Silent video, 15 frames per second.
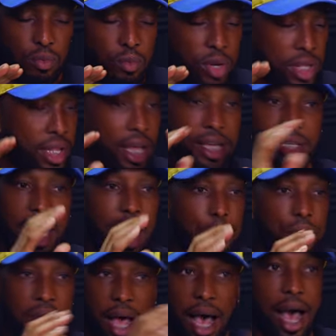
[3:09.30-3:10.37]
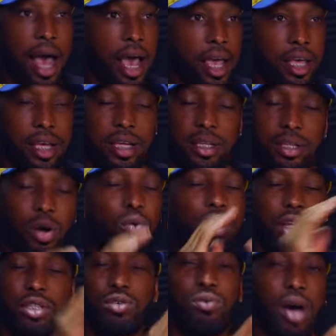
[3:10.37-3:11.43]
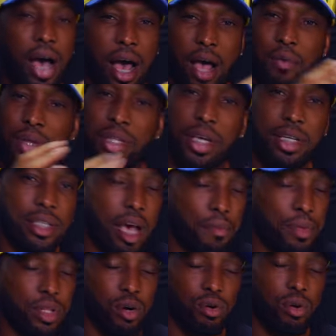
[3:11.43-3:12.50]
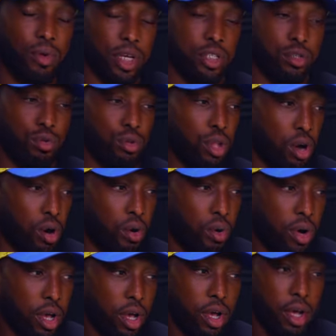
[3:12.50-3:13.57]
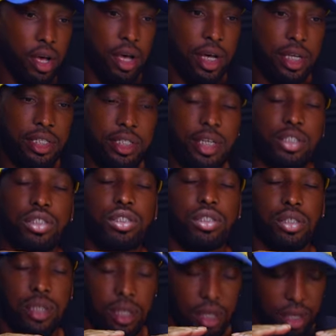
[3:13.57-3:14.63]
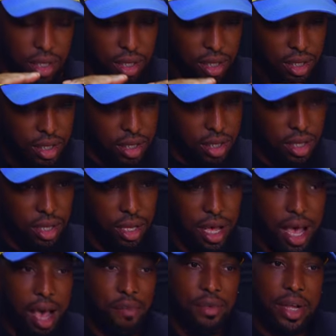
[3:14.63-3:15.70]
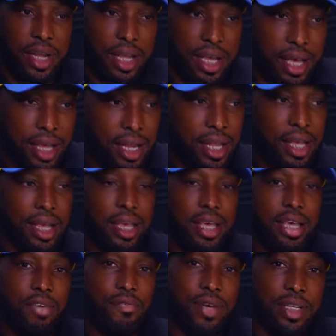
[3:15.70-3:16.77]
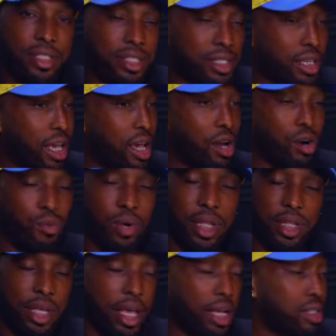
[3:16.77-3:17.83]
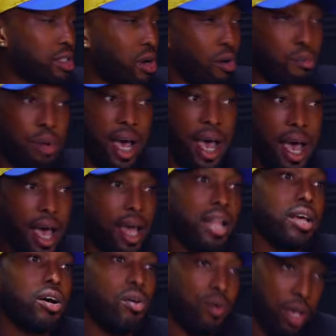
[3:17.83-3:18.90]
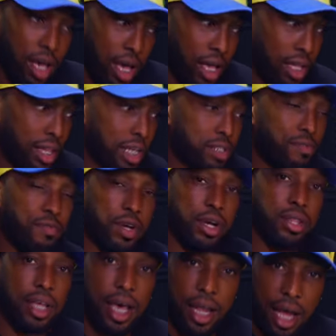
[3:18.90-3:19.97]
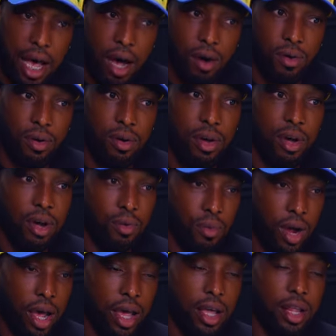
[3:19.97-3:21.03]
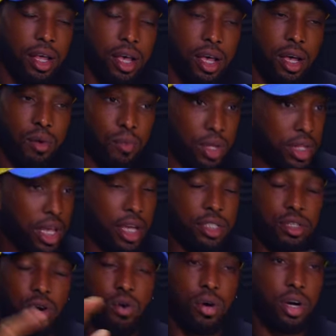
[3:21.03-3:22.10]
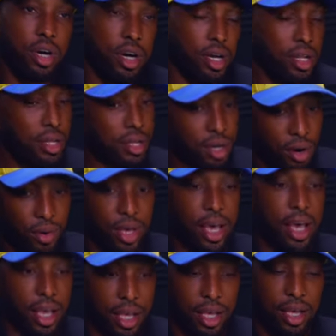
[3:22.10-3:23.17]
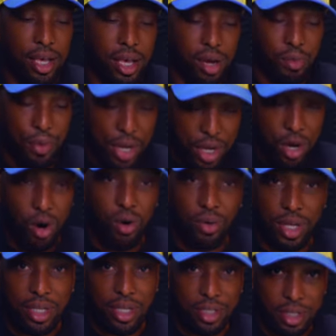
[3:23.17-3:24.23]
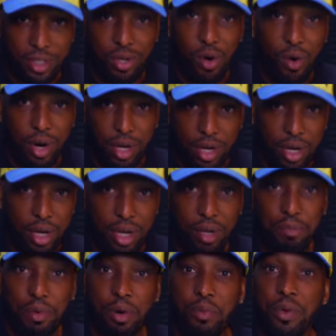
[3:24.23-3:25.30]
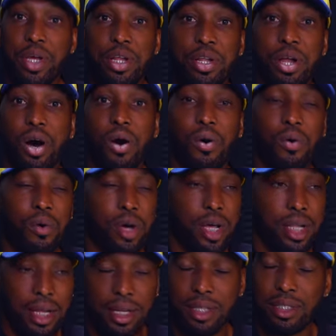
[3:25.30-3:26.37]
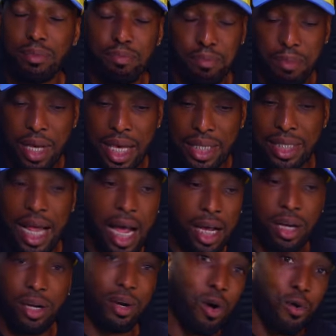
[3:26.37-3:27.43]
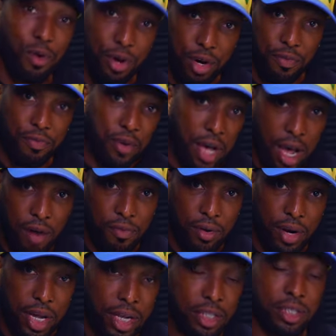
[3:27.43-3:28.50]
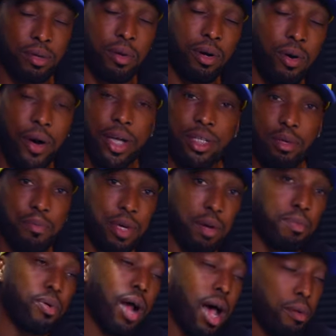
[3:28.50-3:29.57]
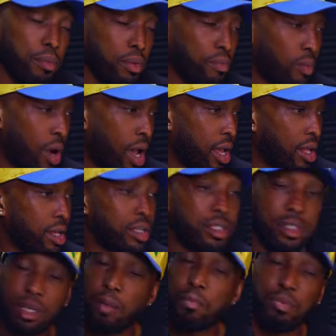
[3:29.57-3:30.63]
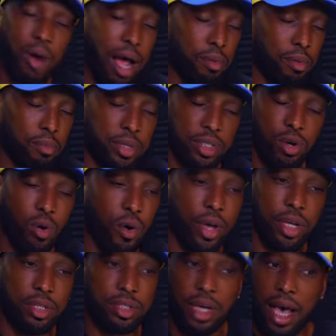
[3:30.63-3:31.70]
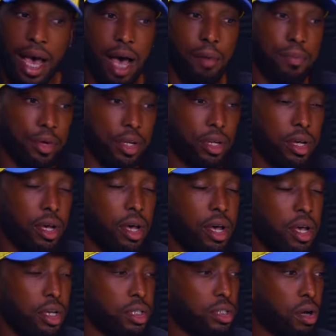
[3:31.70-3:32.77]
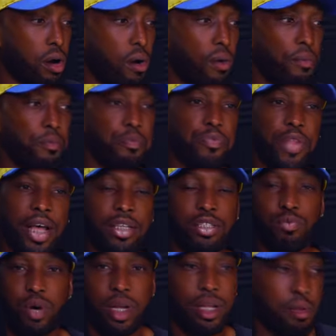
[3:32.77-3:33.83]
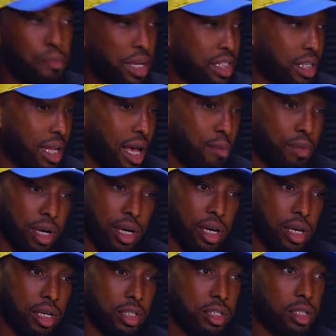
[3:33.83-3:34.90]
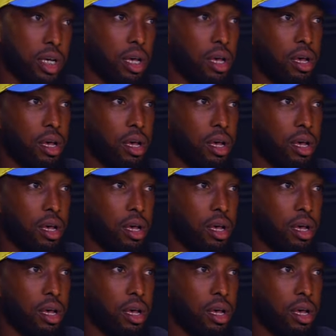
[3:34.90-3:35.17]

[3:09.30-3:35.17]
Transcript: when things happen high, don't get too high. When things happen low, don't get too low. Just have an even scale. When things go bad, okay, let's figure that out, right? When things go good, okay, we know that this is going good, but we know that this is not gonna go good forever, and it's going to be a problem, right? Some problem is going to happen. So I just wanted to mention that, because